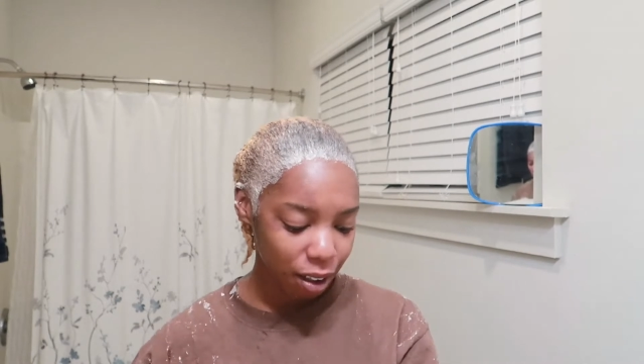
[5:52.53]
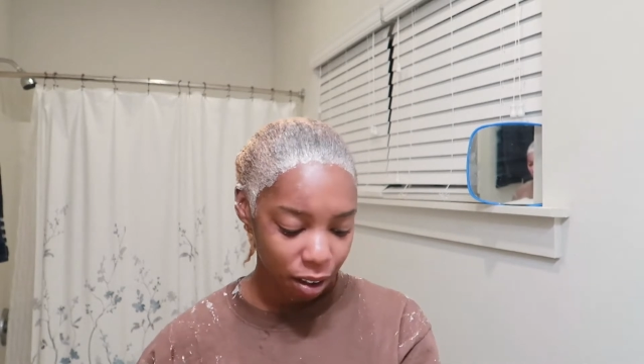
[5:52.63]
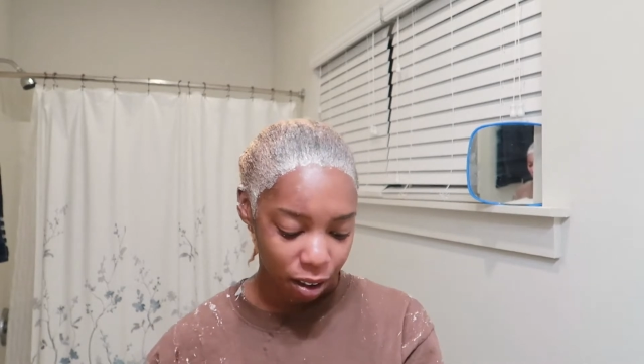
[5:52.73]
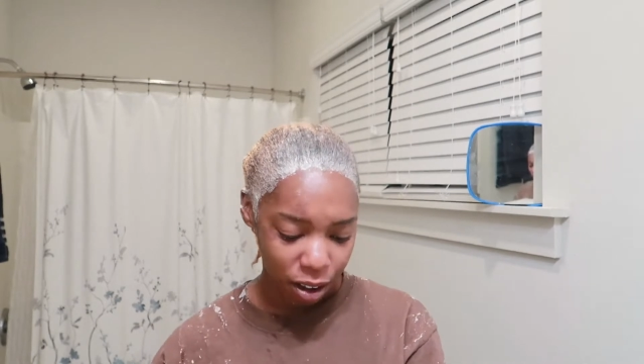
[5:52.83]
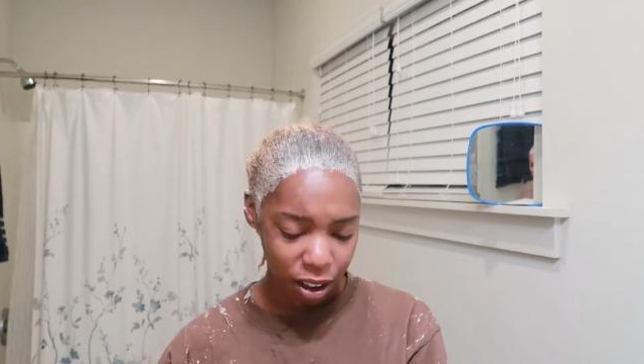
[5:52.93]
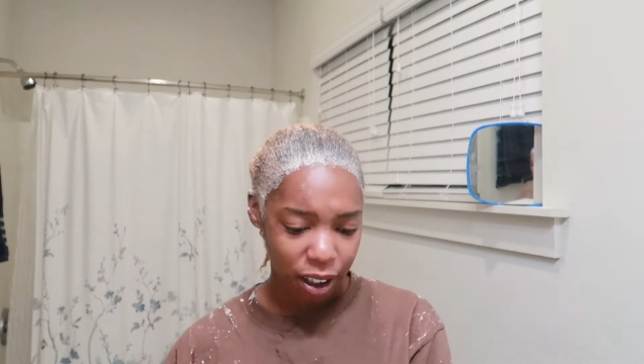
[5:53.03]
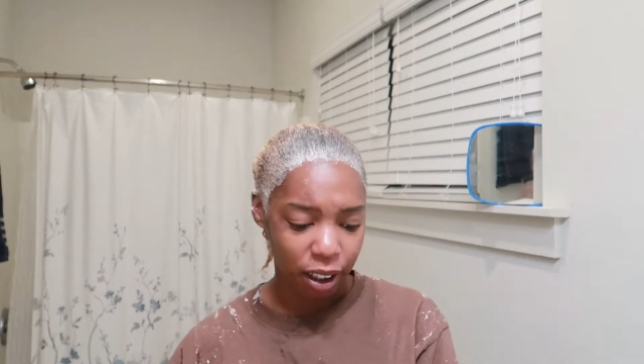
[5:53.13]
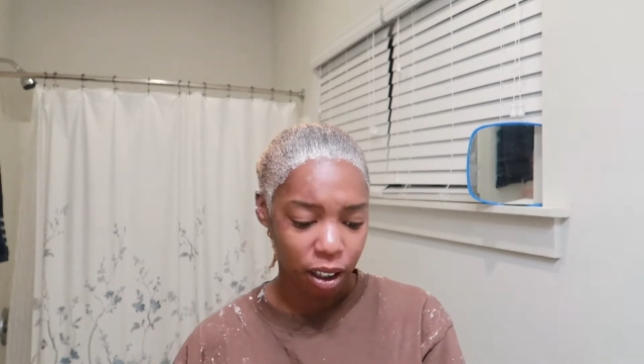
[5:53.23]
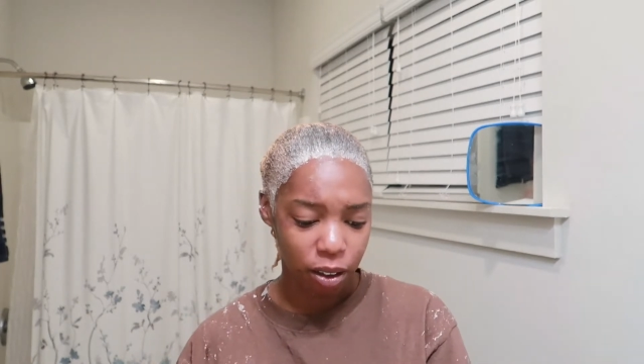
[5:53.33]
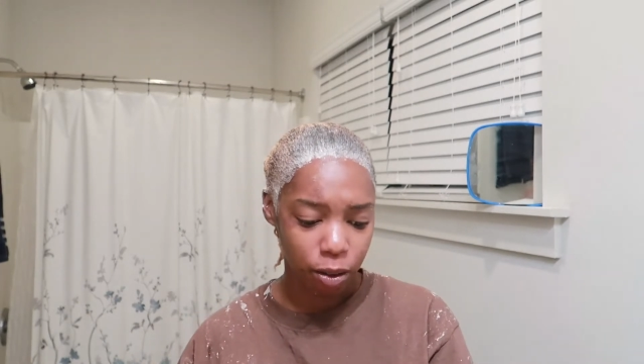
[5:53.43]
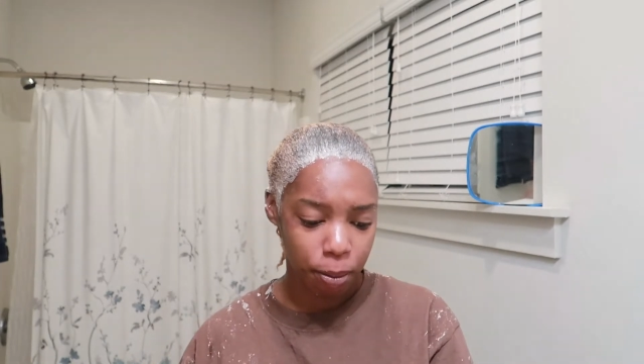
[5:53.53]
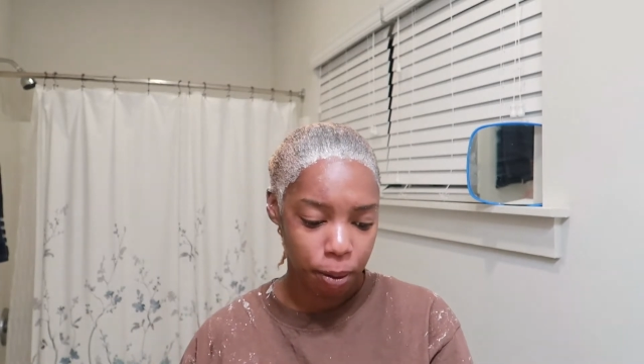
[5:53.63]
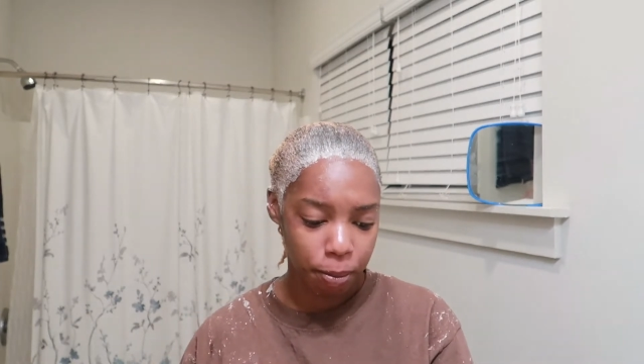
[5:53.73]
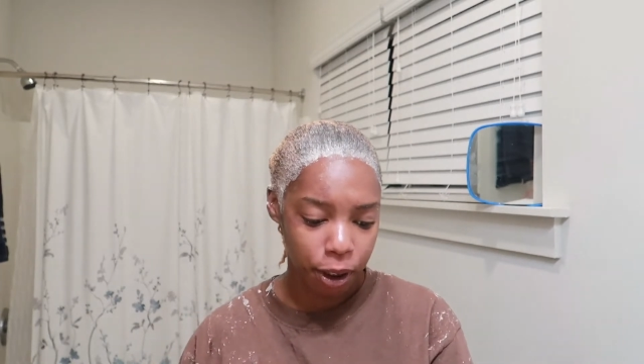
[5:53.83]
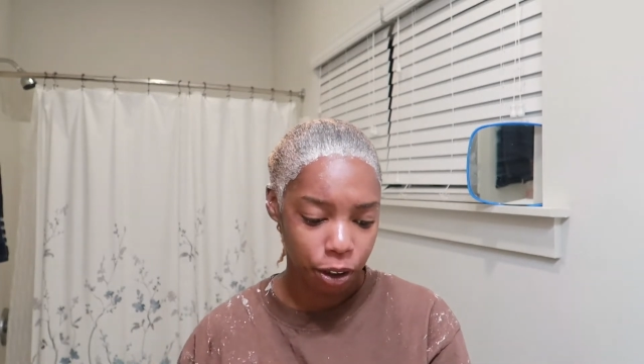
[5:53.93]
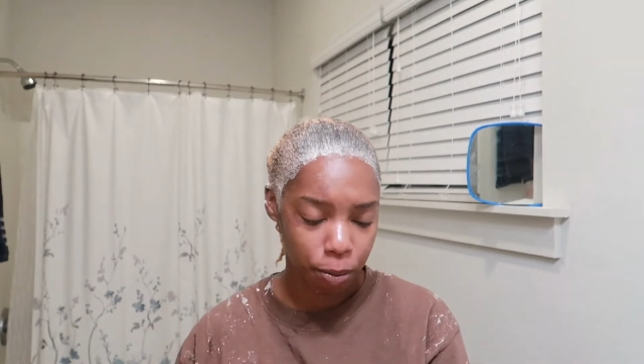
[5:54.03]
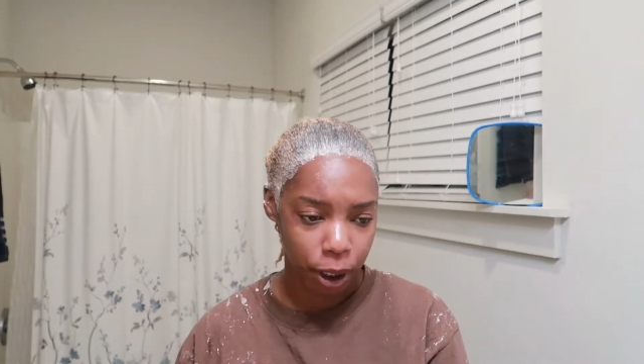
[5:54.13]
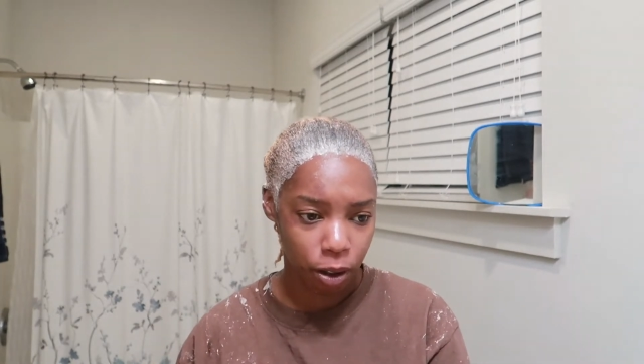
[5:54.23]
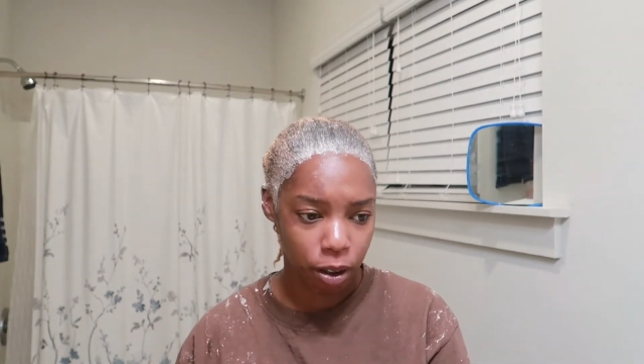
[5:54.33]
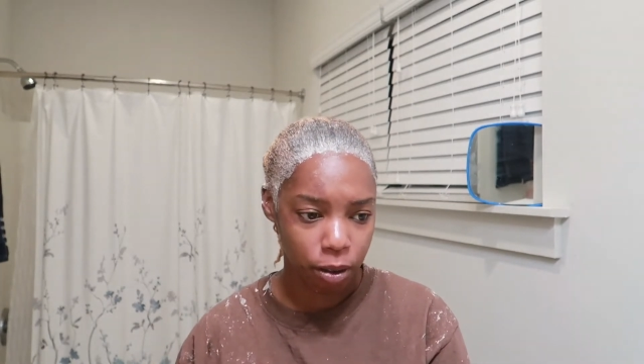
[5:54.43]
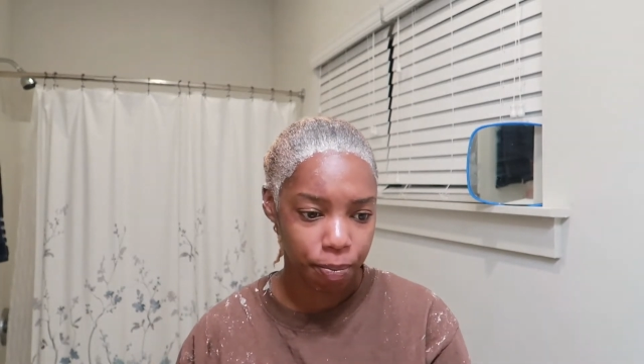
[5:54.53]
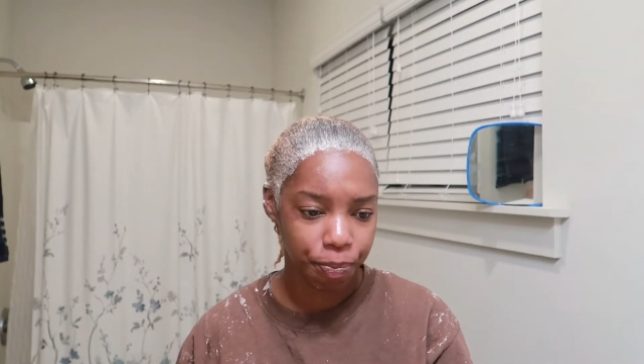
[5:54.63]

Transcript: oh, I got a little bit of bleach on my arm.